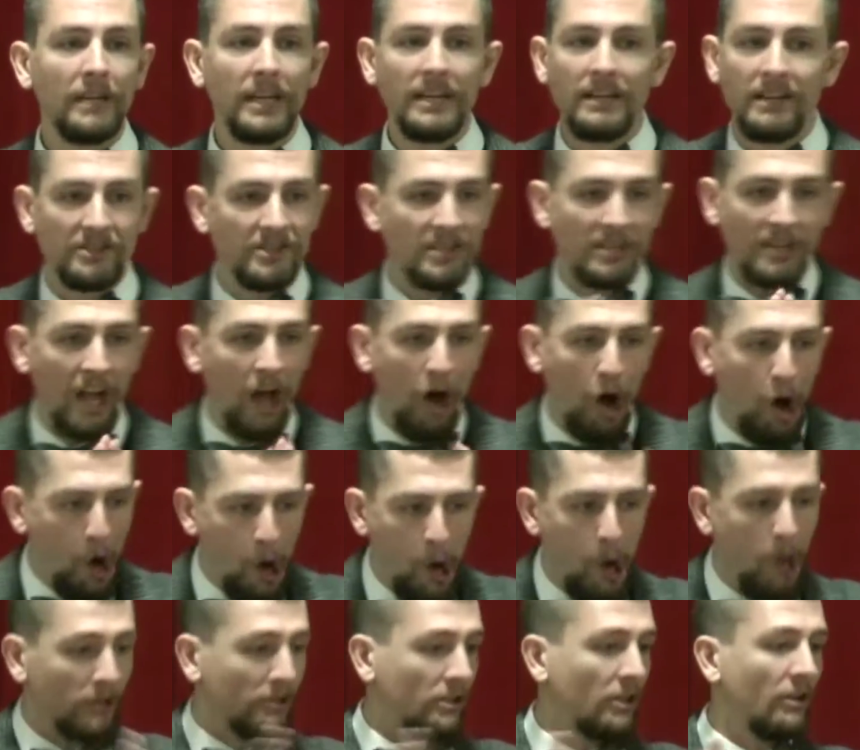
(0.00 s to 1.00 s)
He doesn't
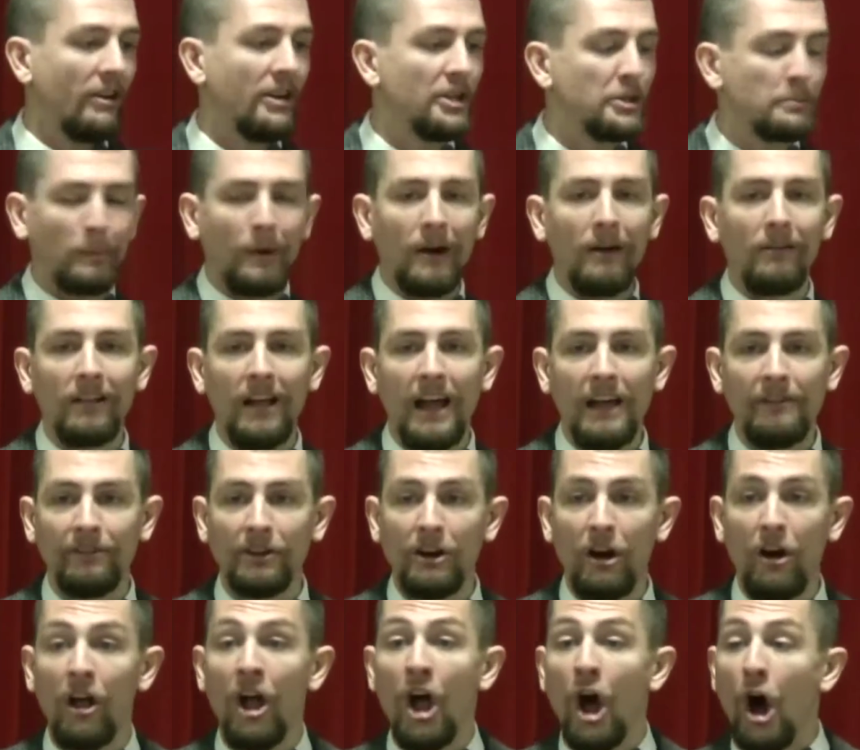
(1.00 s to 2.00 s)
alter his prayer
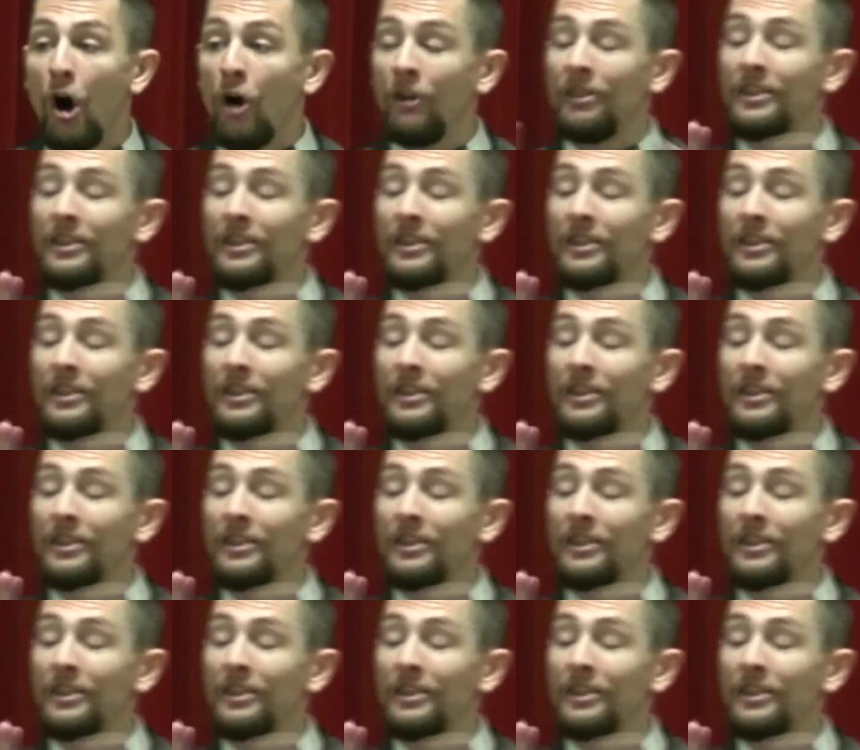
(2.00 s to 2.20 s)
life at all.